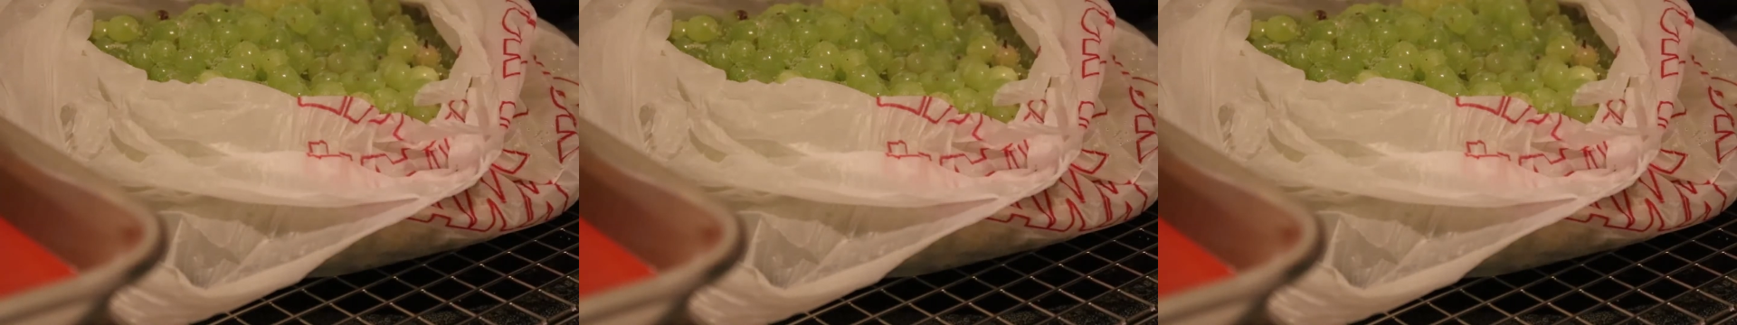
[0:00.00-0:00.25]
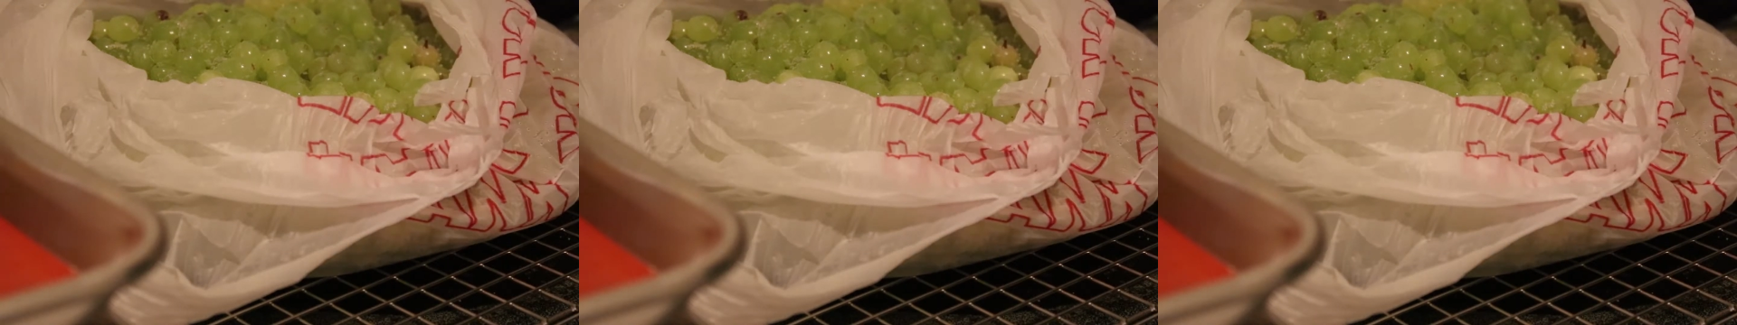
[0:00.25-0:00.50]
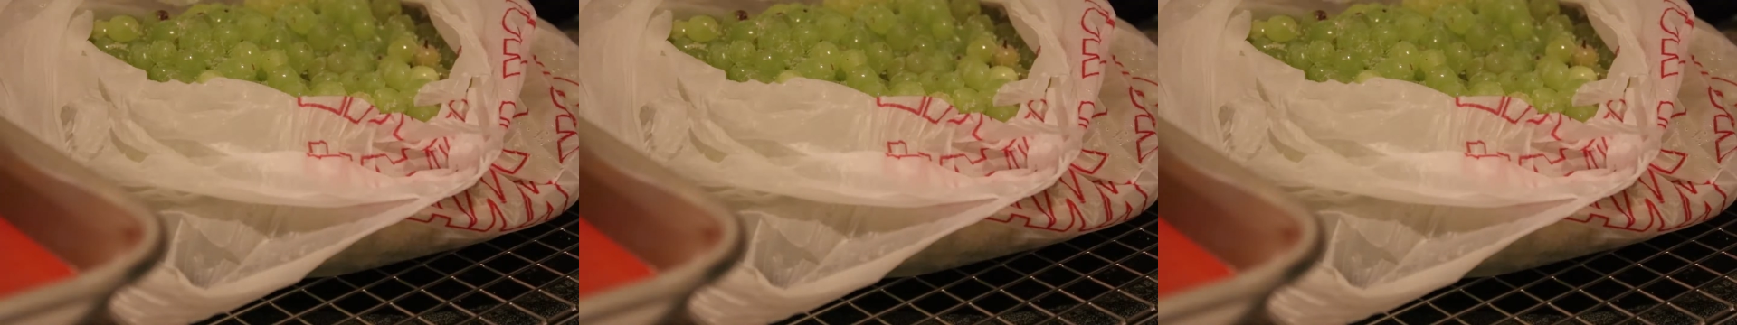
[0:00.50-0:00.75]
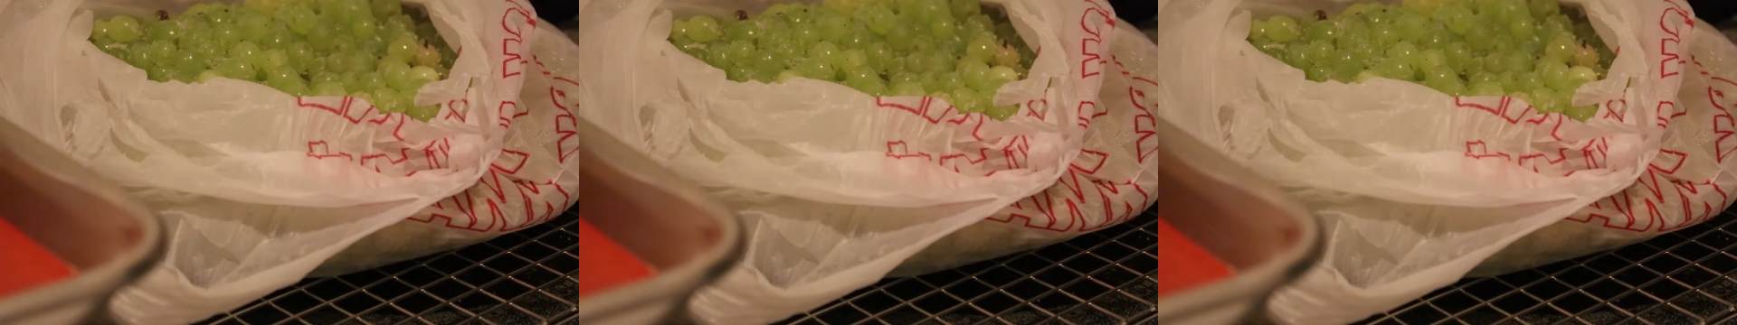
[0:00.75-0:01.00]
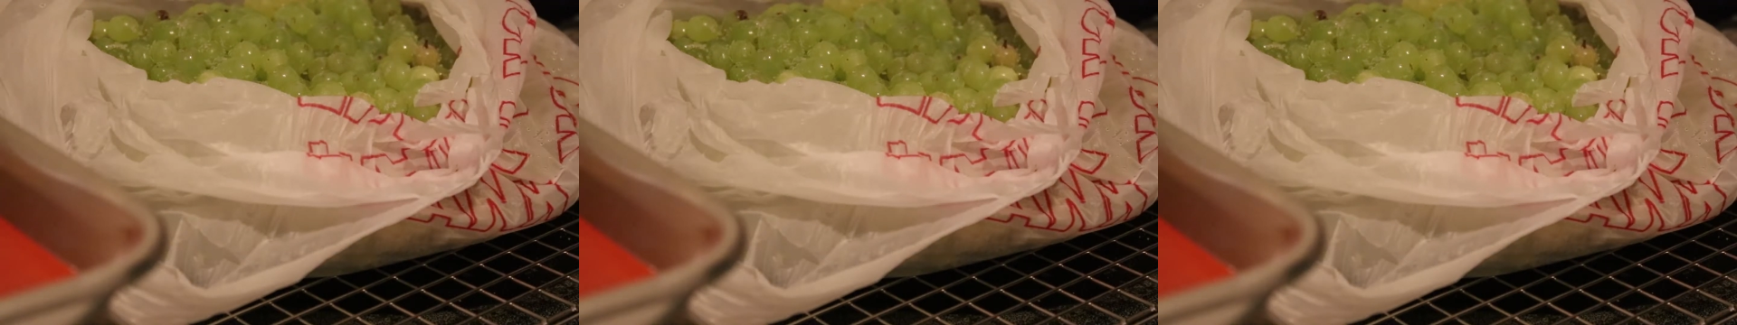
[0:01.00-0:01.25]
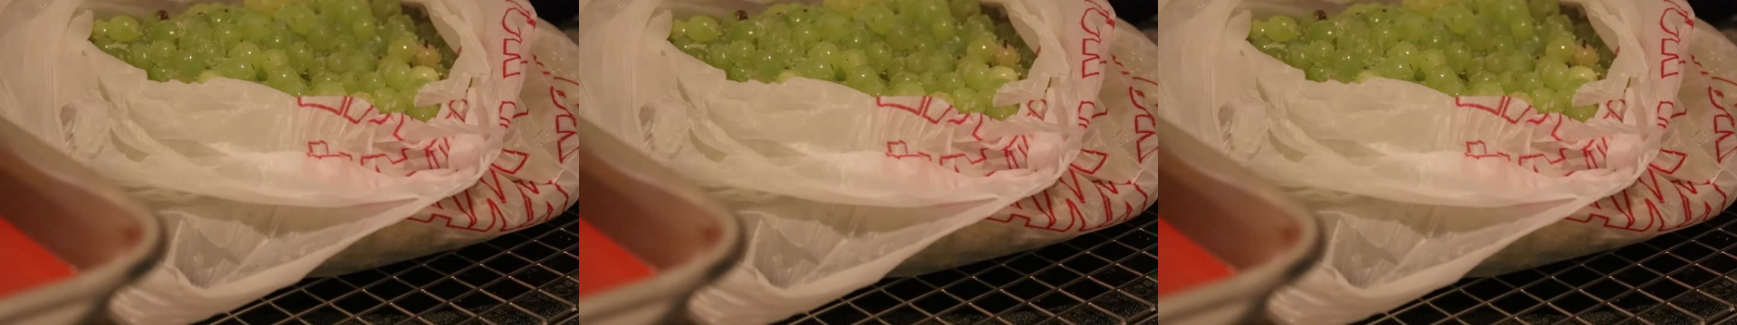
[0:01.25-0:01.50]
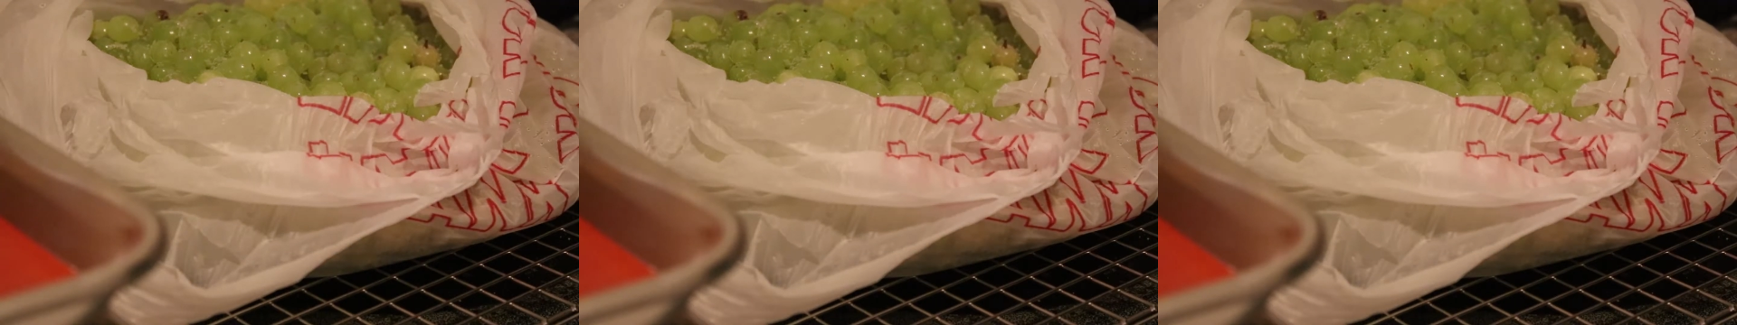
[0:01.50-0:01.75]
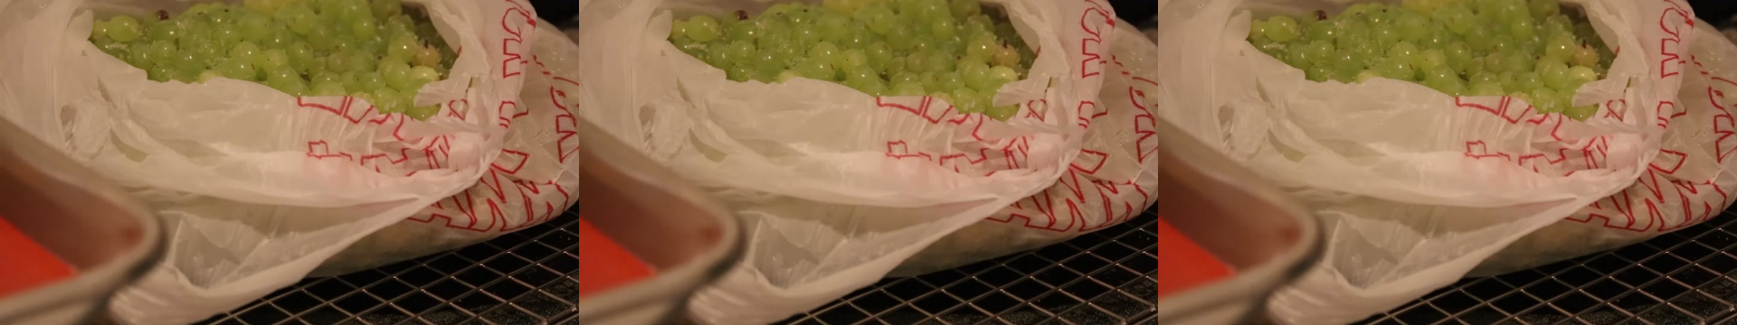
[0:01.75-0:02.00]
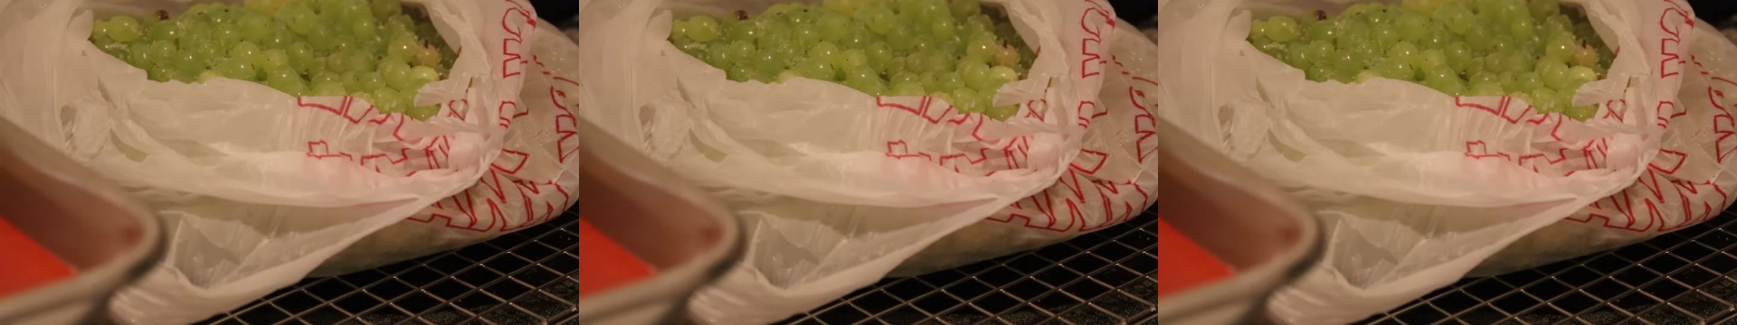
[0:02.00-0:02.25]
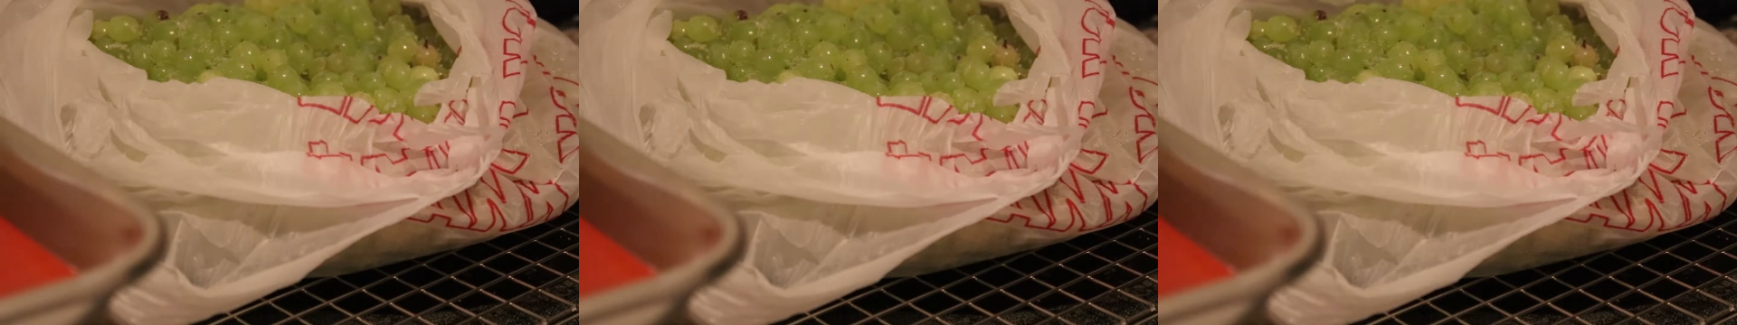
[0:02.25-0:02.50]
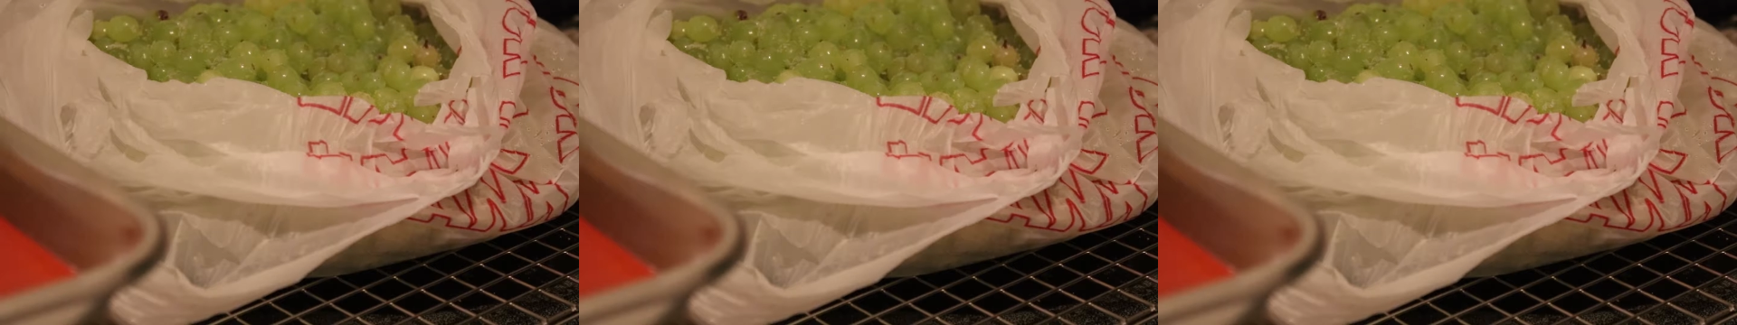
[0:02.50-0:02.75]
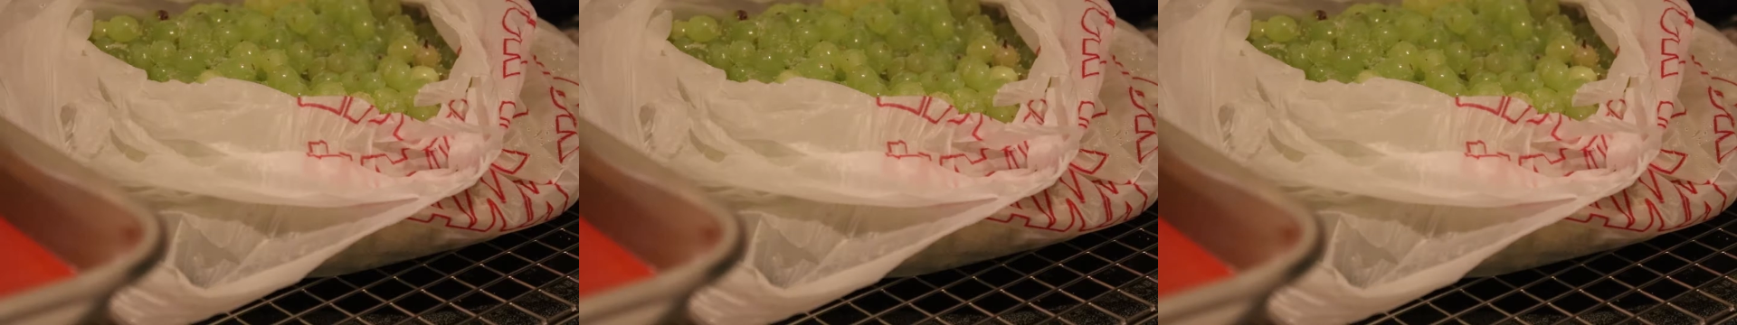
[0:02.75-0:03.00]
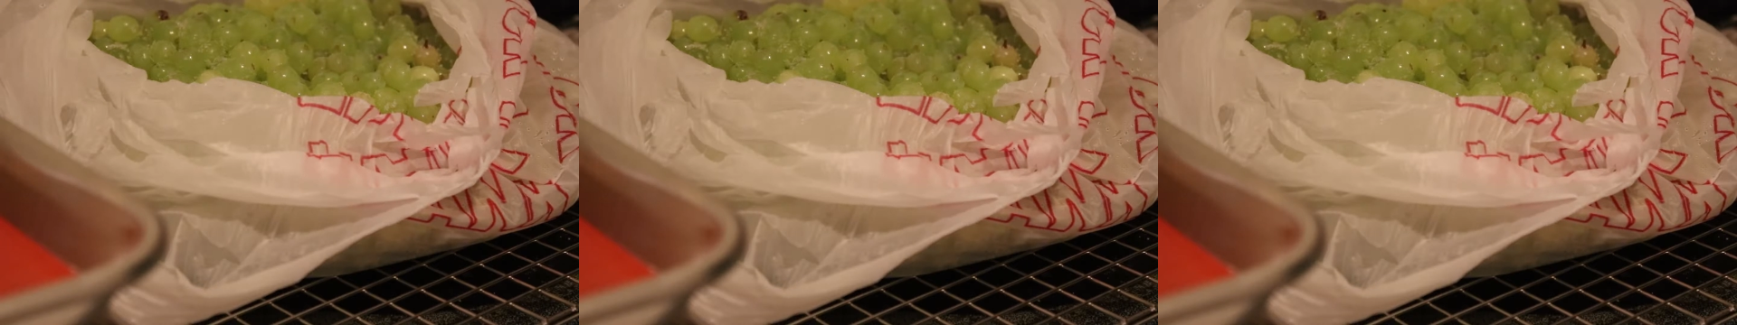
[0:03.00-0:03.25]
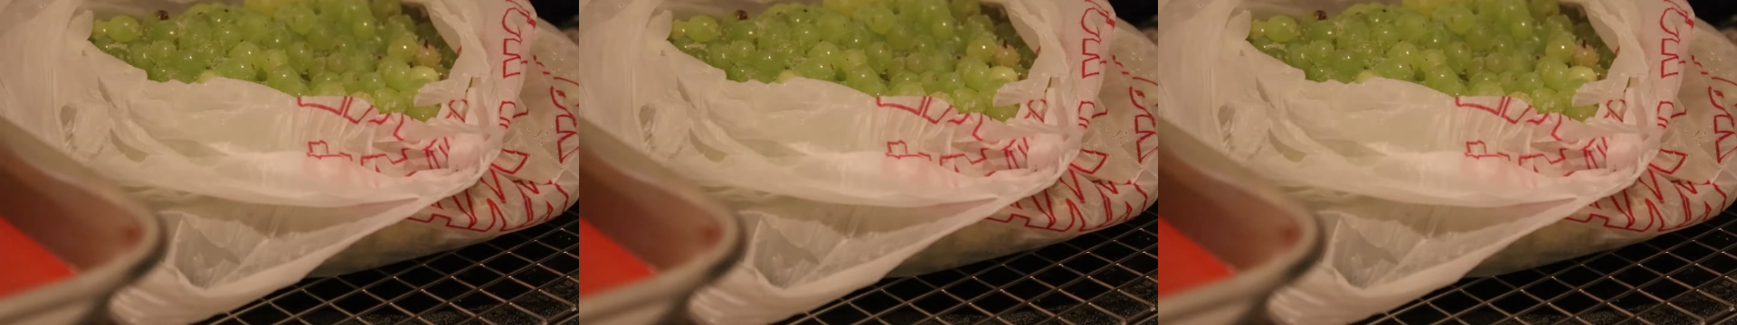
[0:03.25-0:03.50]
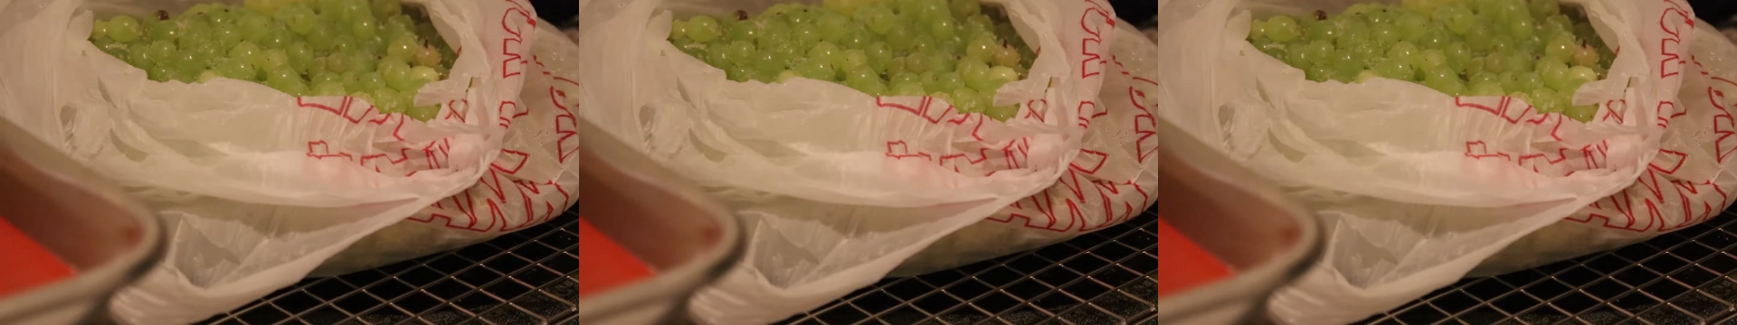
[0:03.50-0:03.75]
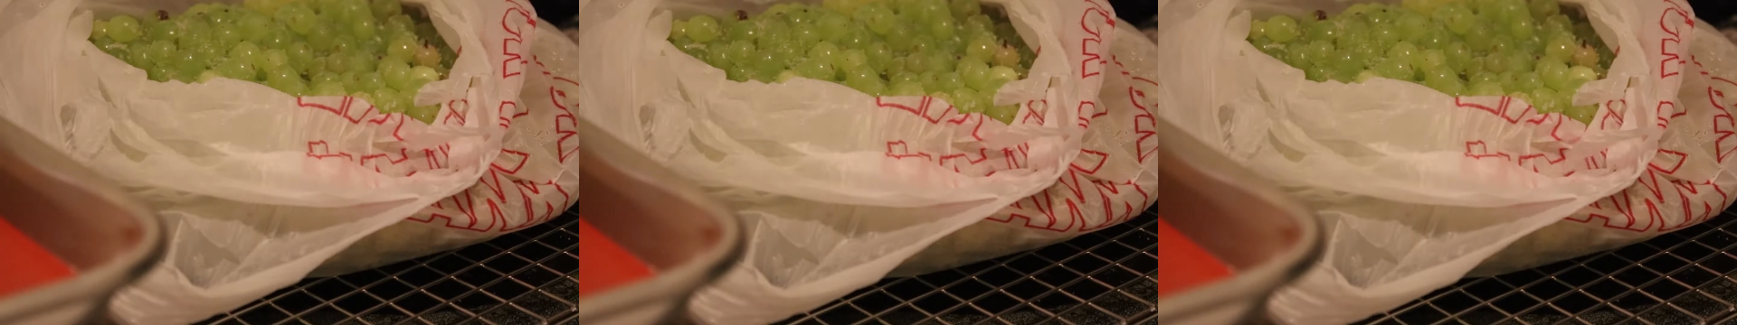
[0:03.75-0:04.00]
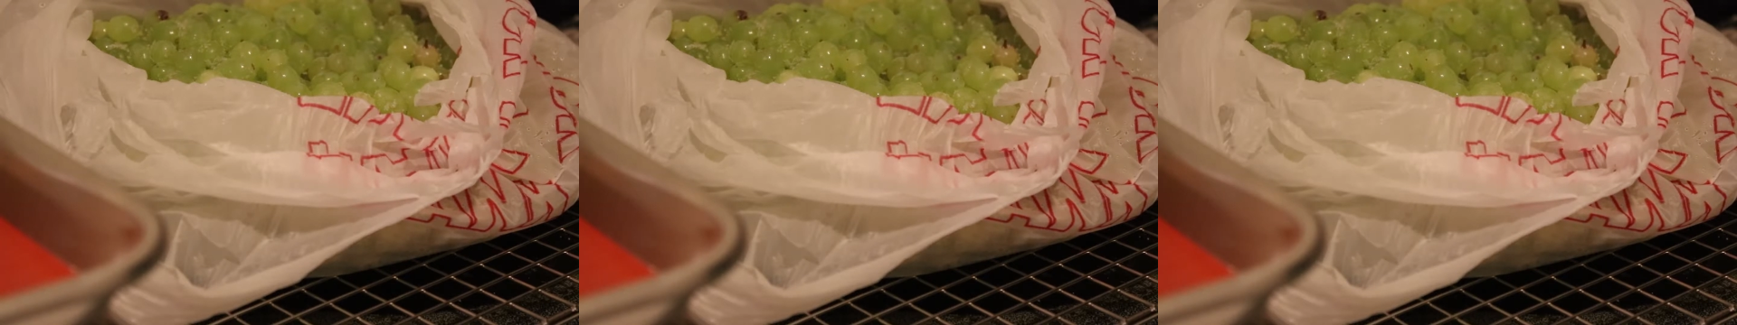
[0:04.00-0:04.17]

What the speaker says: (no speaker visible)